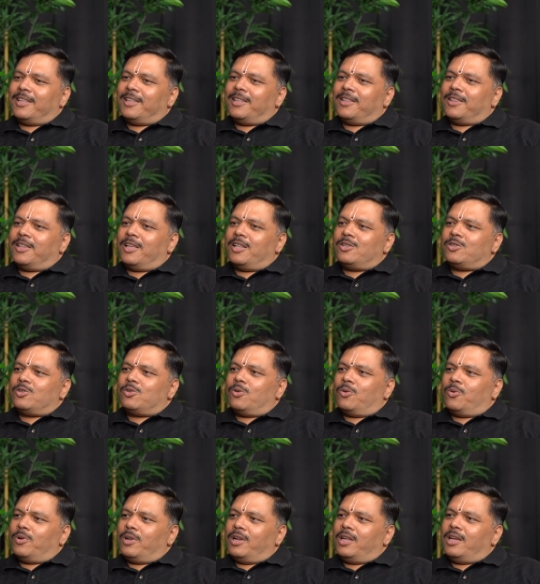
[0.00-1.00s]
Then
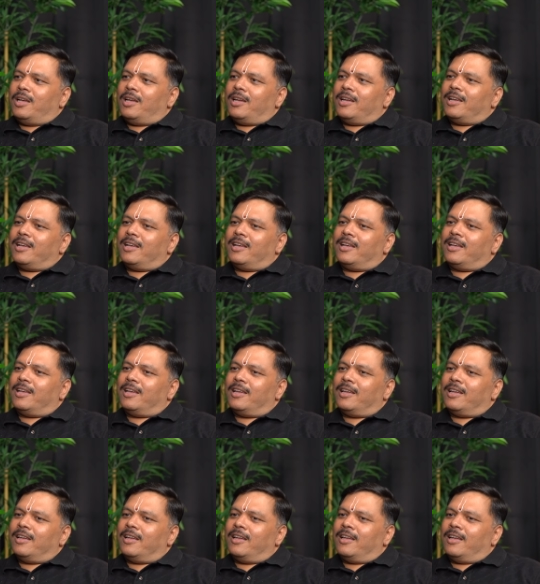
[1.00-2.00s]
slowly,
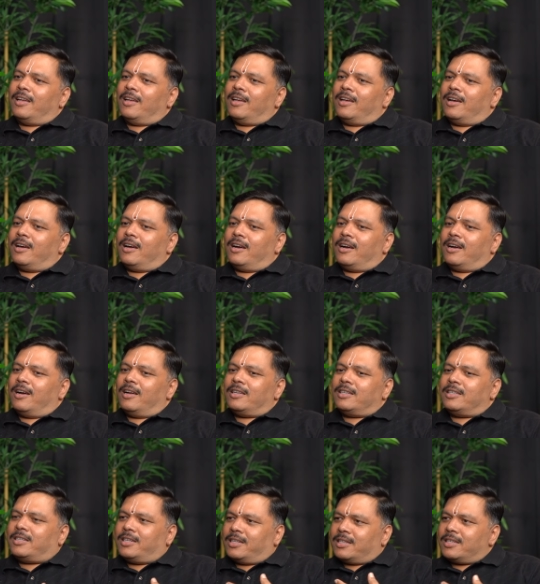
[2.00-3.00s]

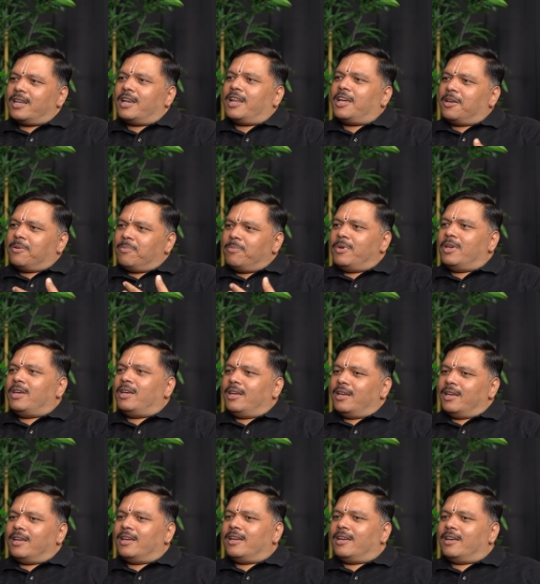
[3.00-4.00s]
just like me,
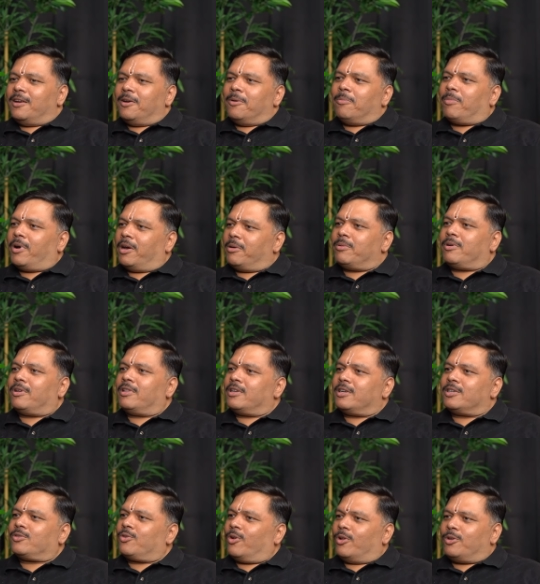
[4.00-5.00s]
my brothers
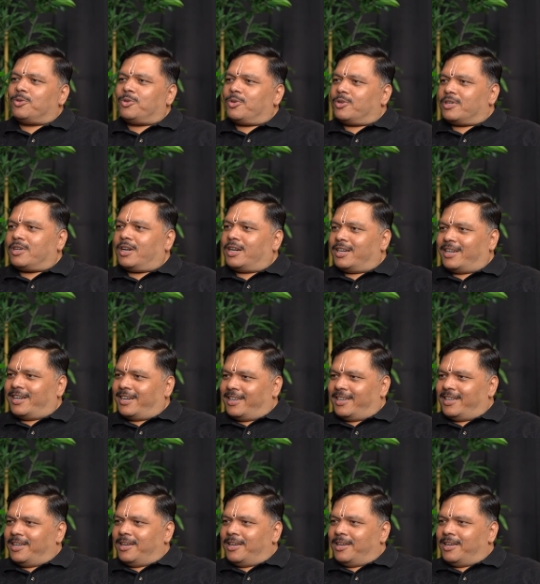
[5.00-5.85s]
also started.